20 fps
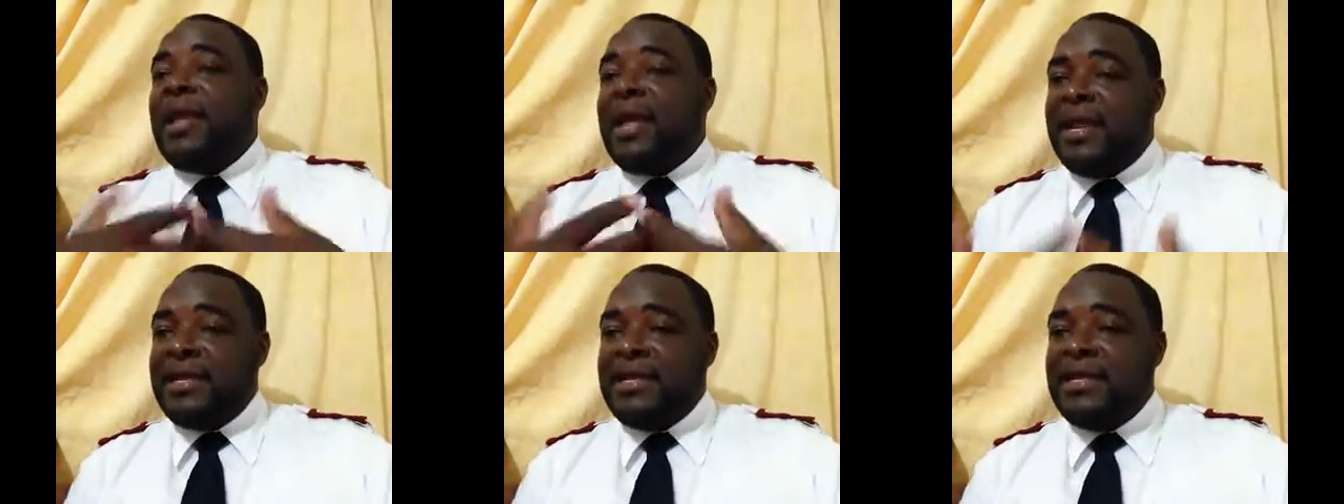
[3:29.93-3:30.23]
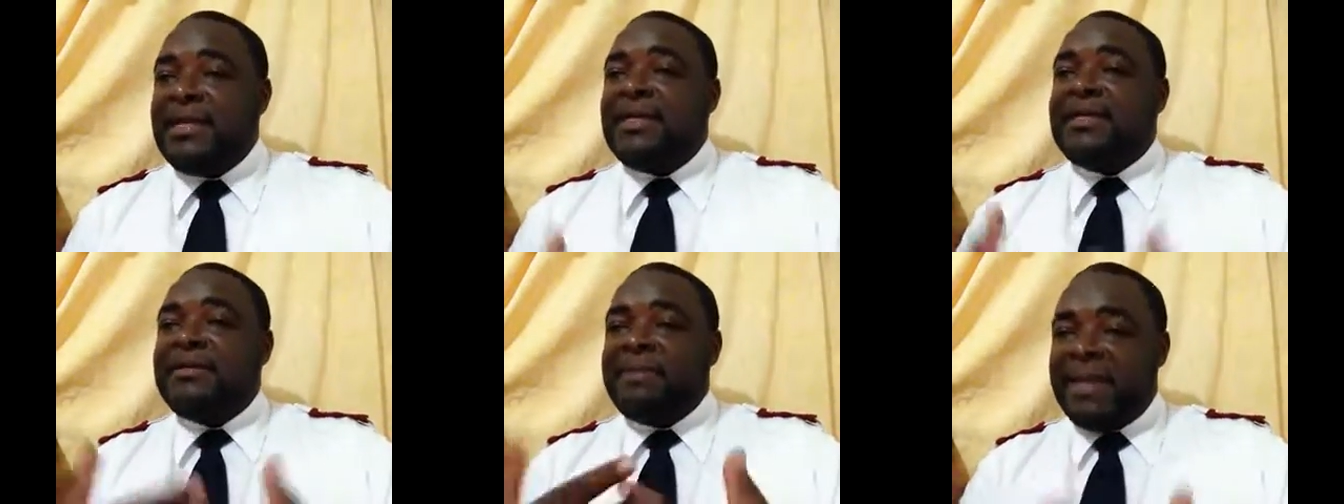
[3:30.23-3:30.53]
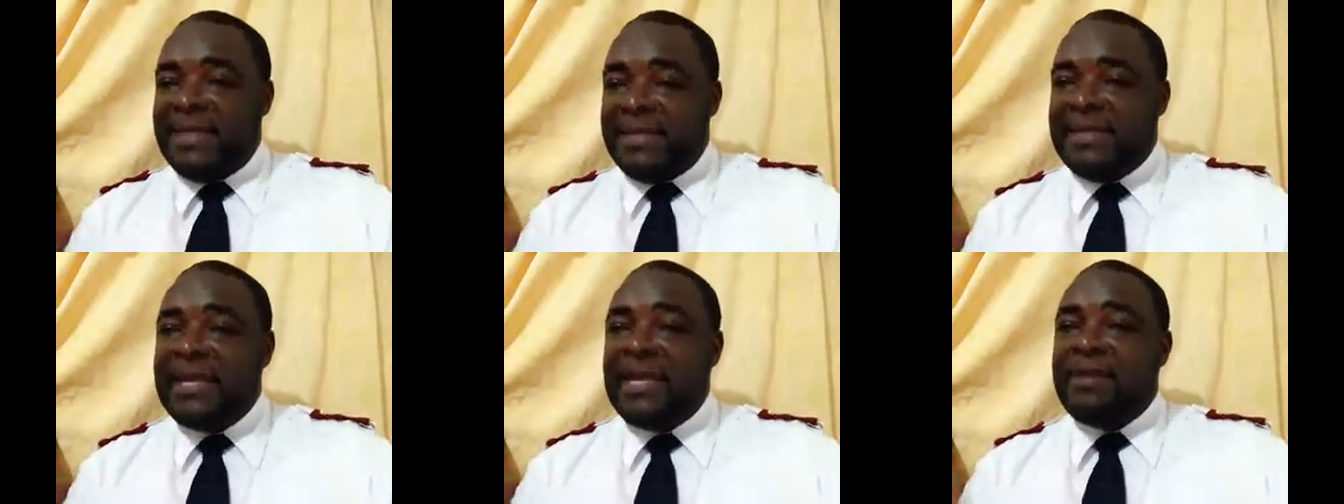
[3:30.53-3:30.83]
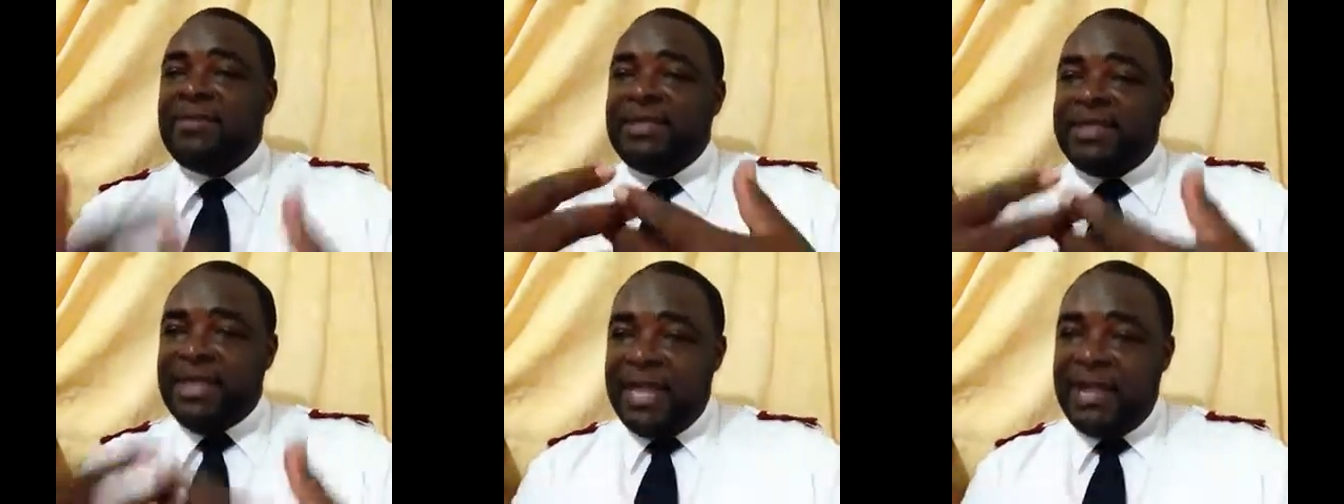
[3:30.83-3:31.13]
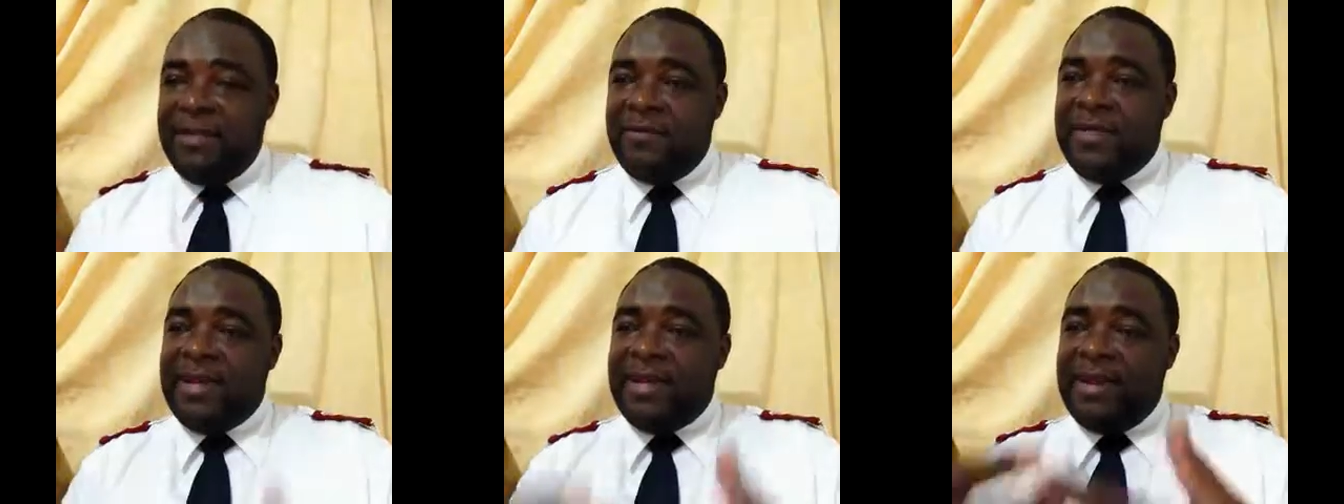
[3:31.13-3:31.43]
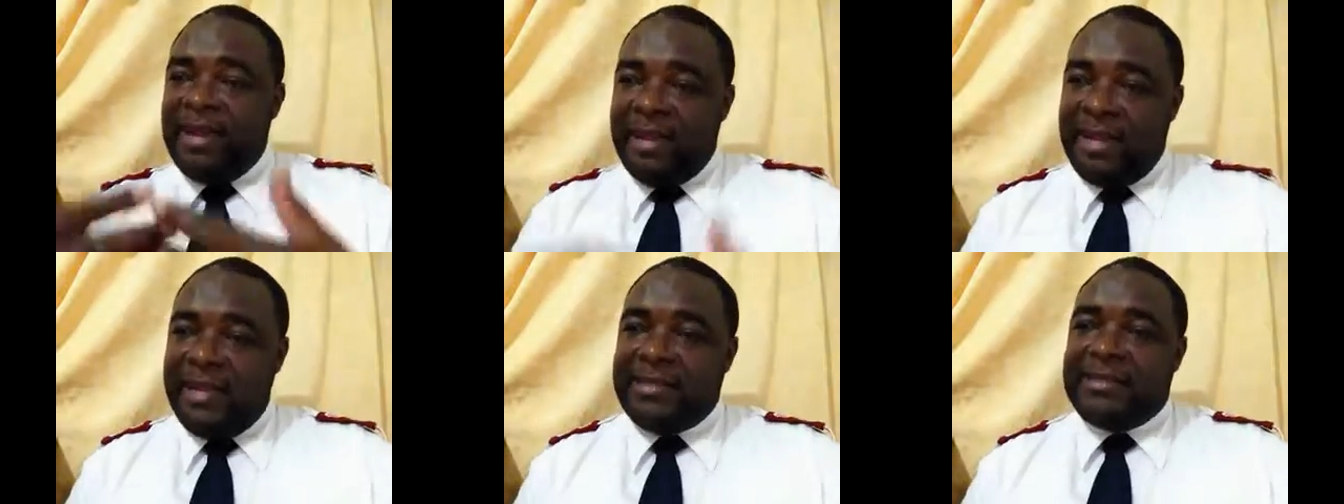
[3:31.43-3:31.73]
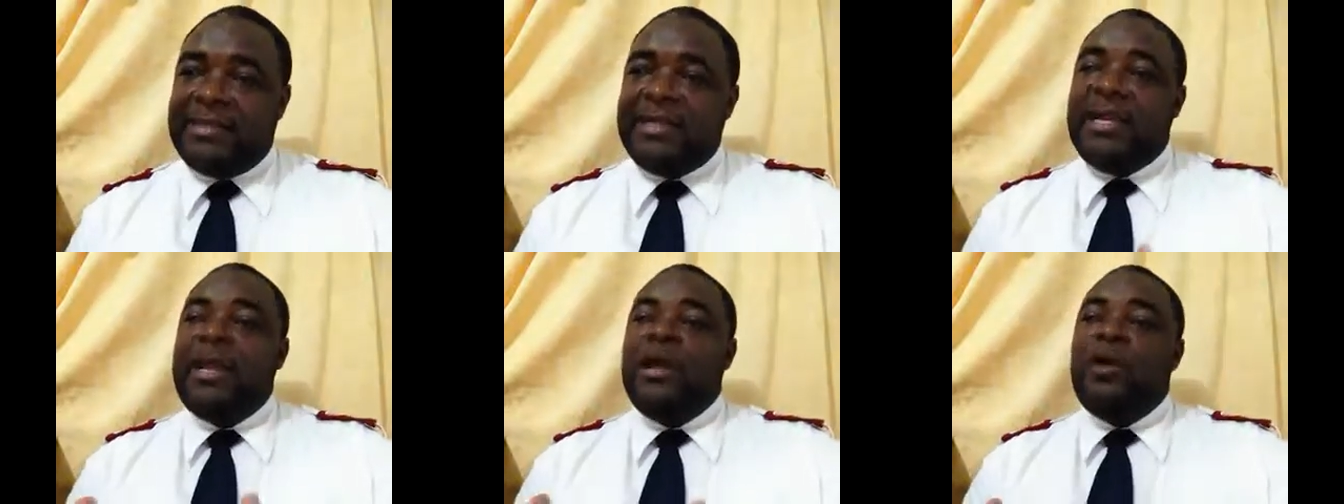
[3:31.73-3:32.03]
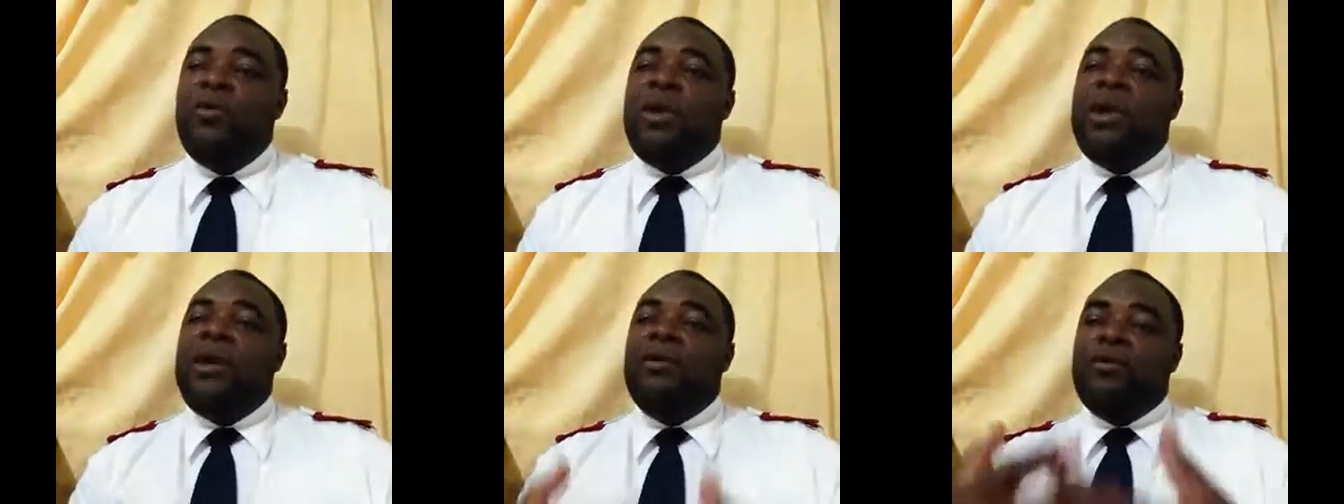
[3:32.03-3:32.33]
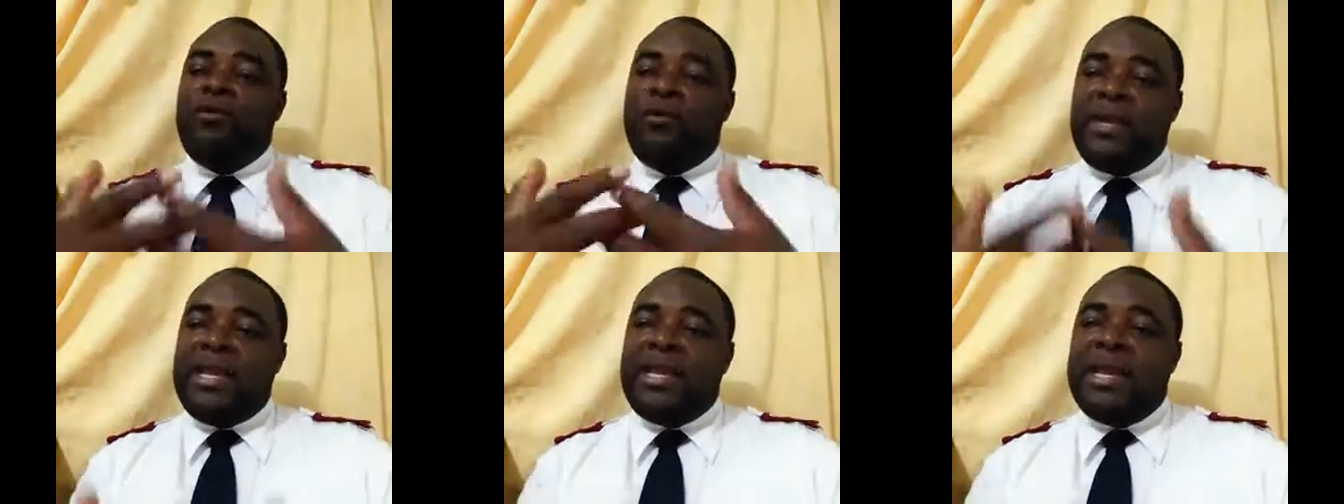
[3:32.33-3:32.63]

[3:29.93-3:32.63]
uh, uh,